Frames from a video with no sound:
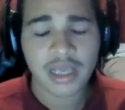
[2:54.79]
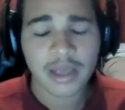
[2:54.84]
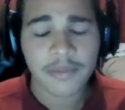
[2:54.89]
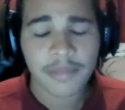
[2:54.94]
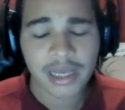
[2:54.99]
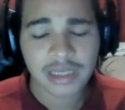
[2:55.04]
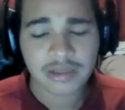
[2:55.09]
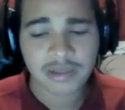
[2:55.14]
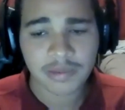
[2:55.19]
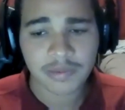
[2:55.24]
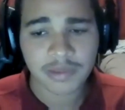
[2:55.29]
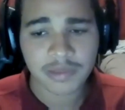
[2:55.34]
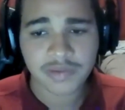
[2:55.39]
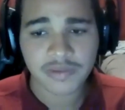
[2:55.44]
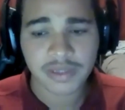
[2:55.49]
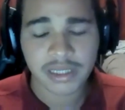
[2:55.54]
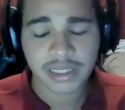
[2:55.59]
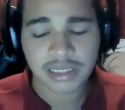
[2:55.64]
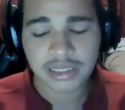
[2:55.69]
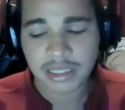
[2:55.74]
past papers
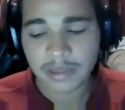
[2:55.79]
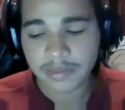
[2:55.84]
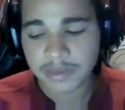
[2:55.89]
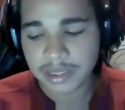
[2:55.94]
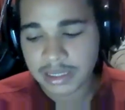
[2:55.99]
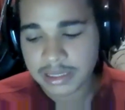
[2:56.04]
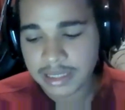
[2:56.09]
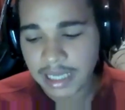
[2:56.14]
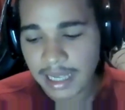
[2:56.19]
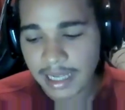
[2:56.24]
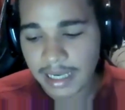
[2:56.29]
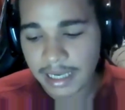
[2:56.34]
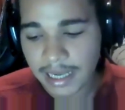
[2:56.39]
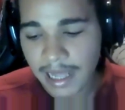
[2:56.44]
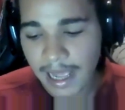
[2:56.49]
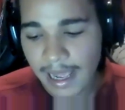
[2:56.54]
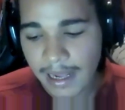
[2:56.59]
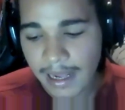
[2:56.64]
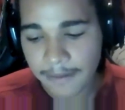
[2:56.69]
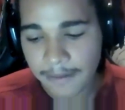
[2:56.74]
for each subject. And
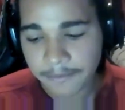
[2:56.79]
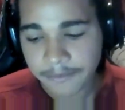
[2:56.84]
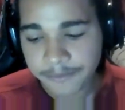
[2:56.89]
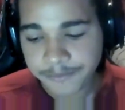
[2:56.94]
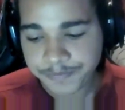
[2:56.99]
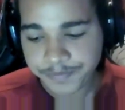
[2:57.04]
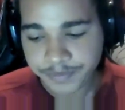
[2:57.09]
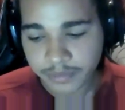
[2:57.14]
then